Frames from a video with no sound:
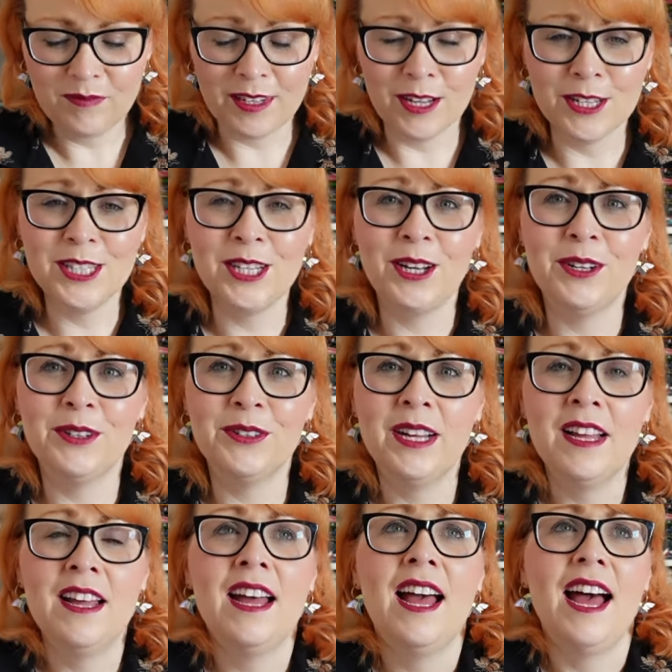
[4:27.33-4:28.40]
So
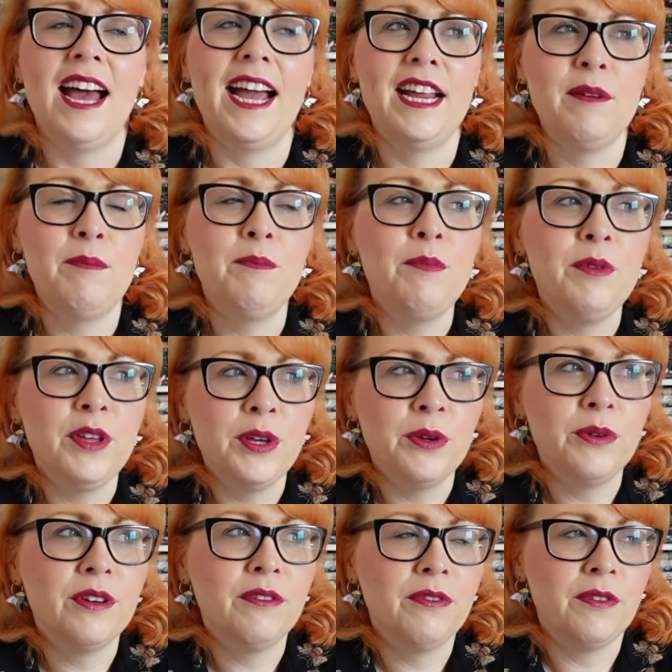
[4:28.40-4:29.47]
I had a
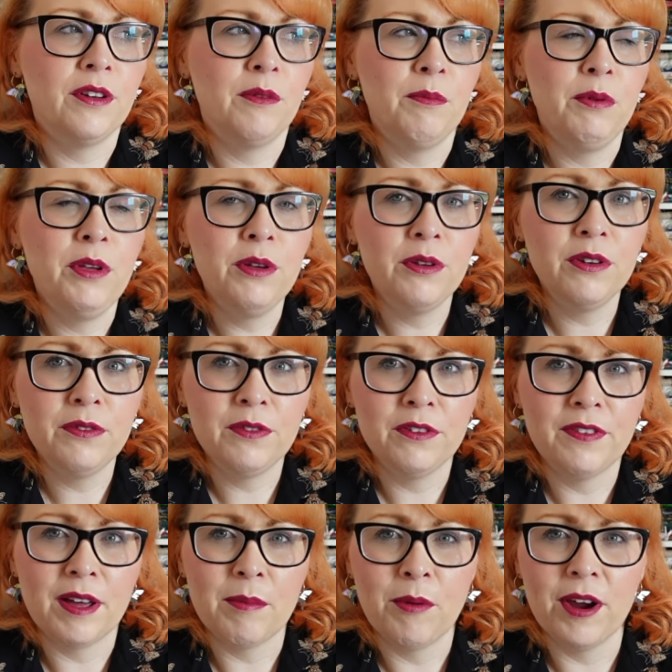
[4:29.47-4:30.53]
beautiful, beautiful
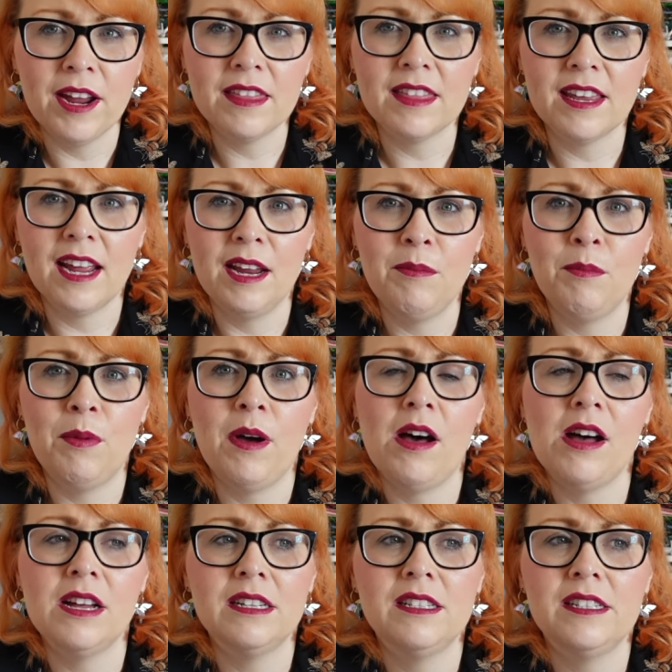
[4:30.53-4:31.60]
fabric that I'd
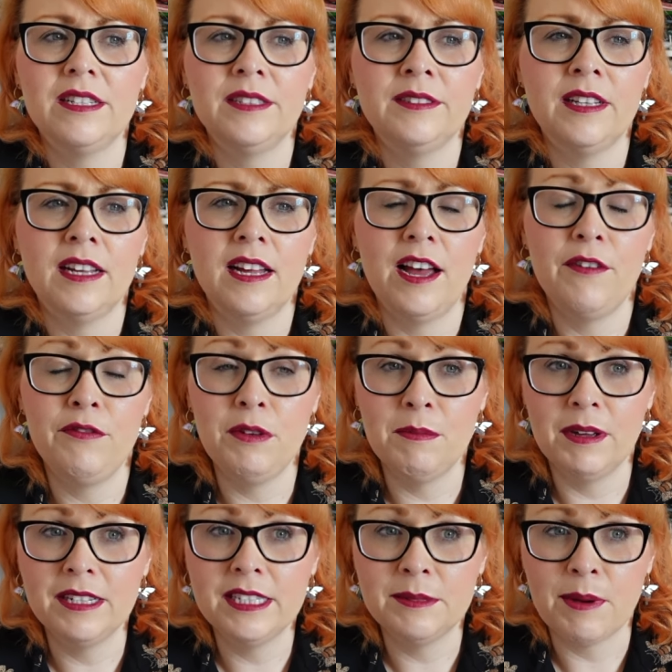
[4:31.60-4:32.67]
bought a few
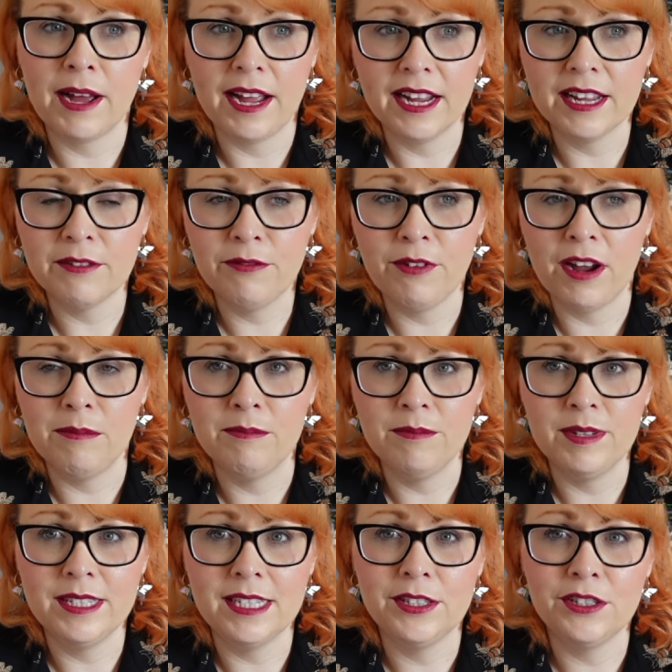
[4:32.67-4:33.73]
months back from
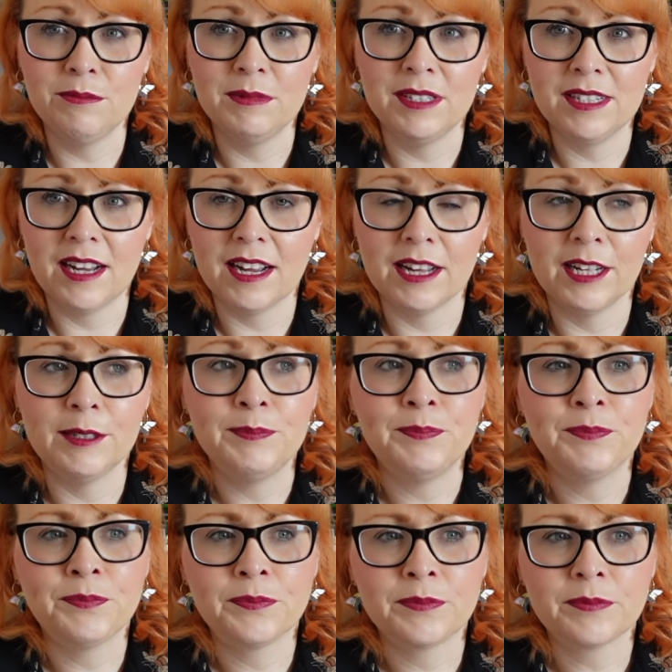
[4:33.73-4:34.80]
Sister Mintaka.
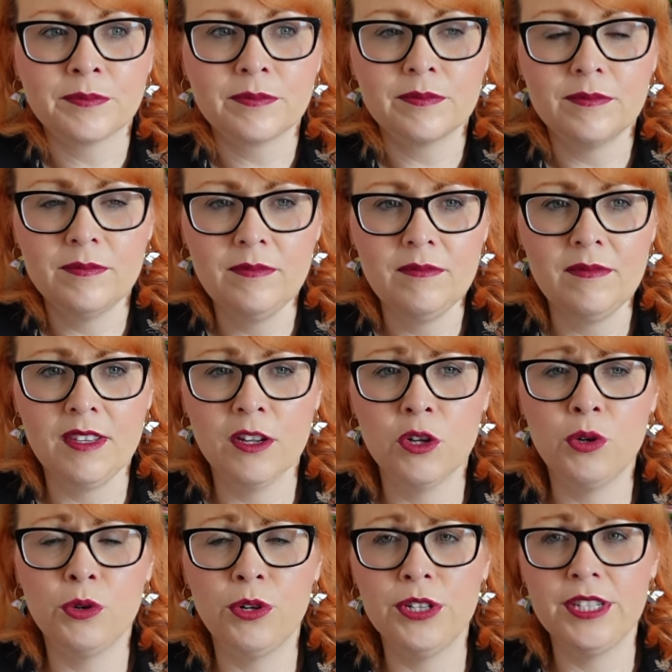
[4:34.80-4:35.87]

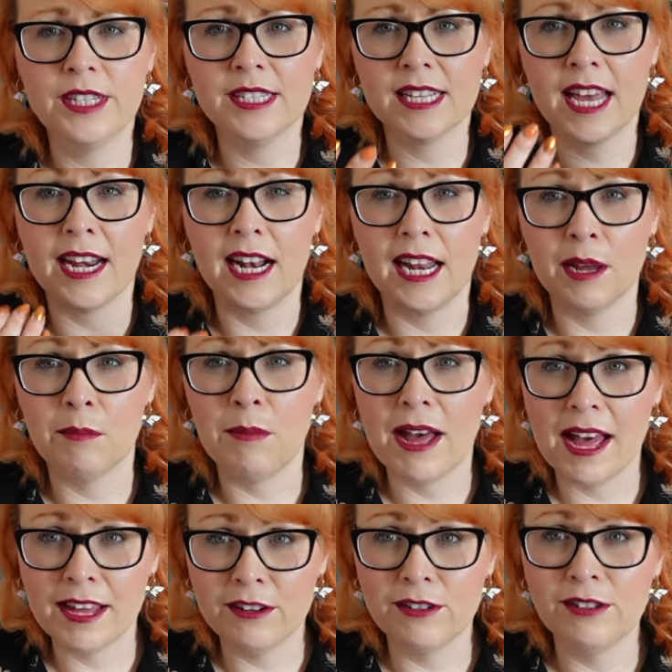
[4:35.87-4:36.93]
Gorgeous kind of like
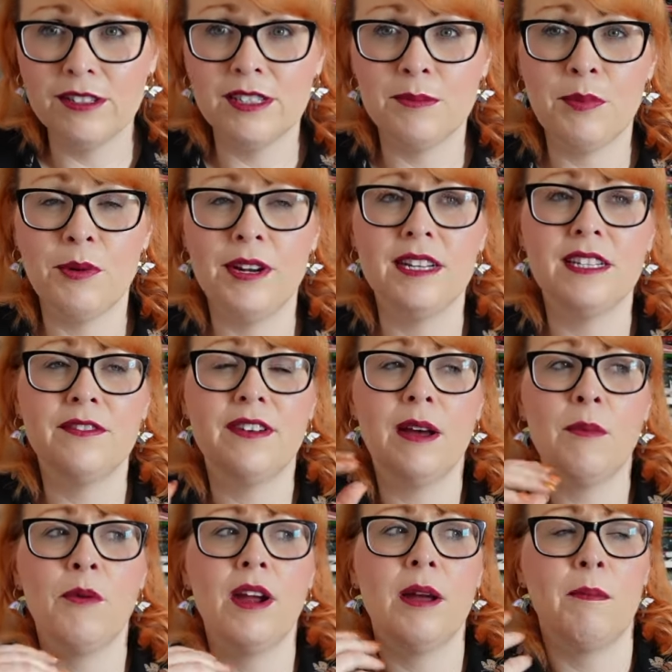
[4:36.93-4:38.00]
paneled print
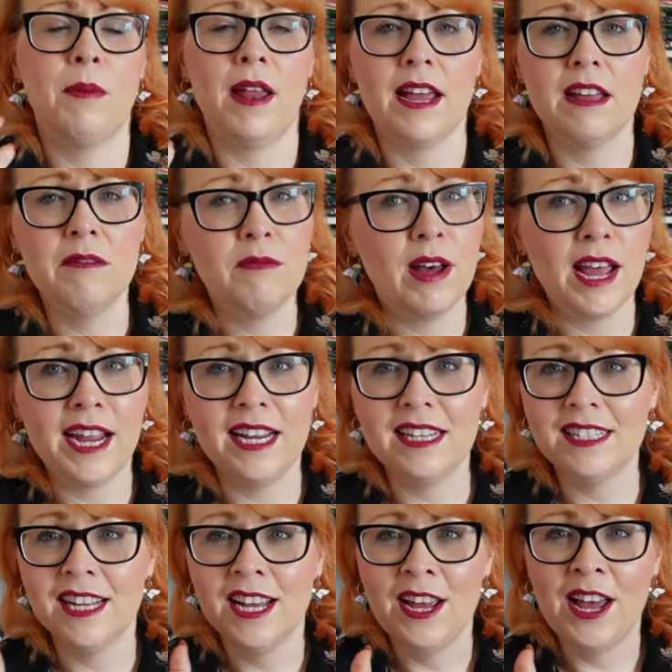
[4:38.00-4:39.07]
fabric, black and white,